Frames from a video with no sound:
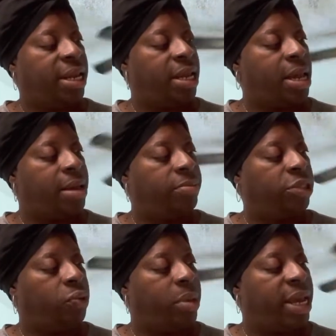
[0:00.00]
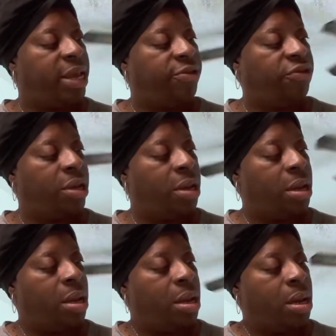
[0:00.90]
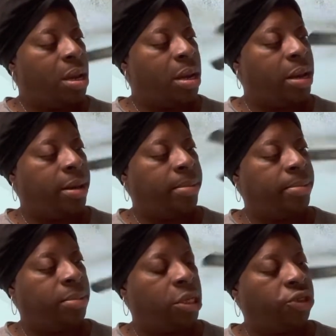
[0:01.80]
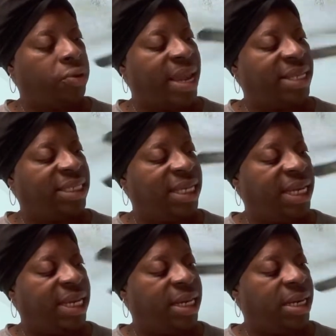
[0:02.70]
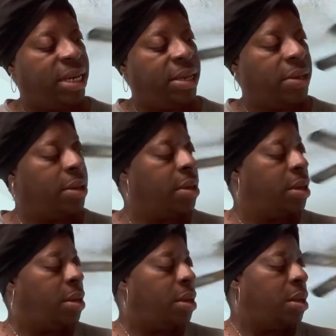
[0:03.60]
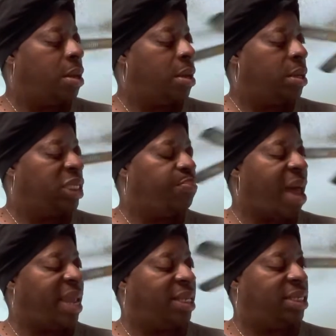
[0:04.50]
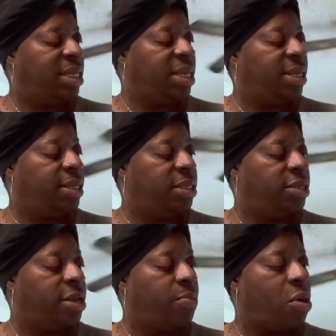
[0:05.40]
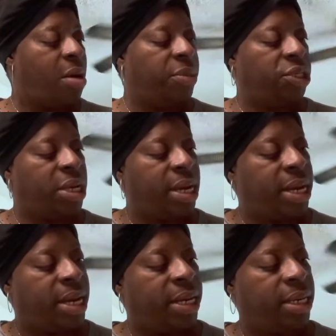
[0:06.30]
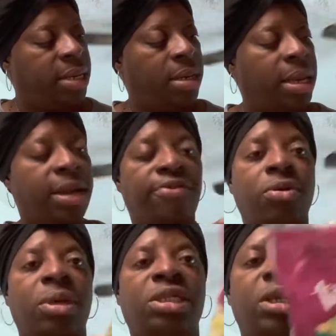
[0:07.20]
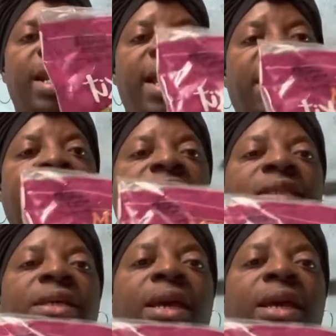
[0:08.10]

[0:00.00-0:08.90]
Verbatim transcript: It comes with um, dressing, spices, Parmesan, and of course the lettuce.